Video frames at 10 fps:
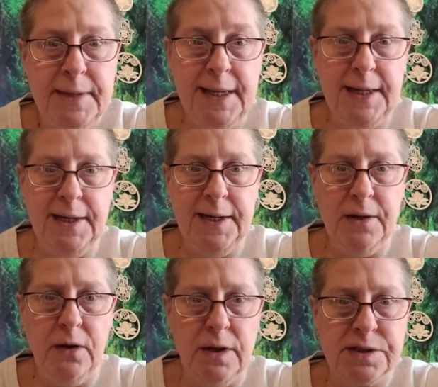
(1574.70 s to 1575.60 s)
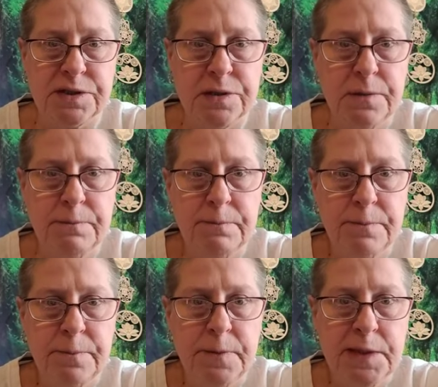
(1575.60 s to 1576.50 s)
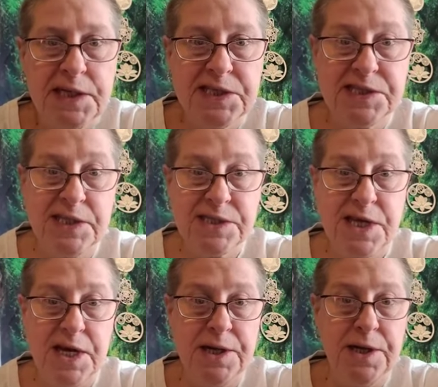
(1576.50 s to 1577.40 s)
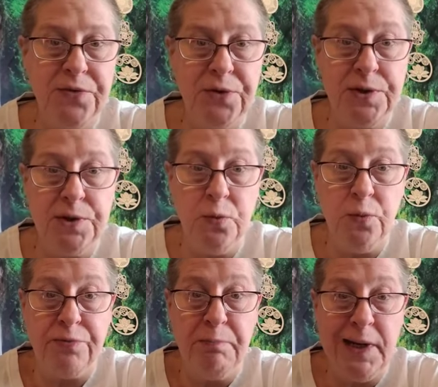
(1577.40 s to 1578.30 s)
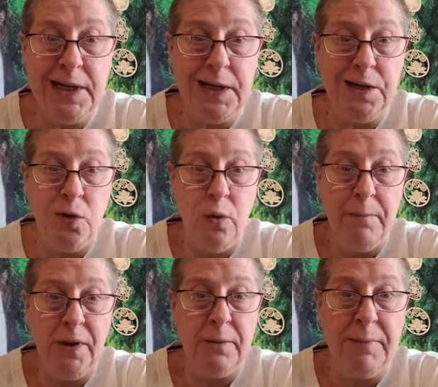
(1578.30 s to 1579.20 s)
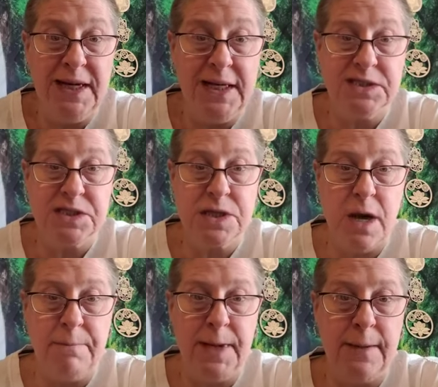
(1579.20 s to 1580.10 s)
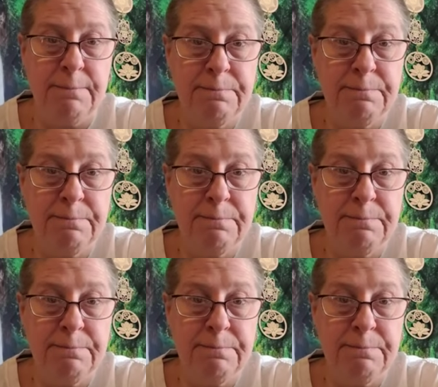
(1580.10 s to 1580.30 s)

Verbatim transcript: at any cost, because that's got nothing to do with money, and no amount of money can stop me.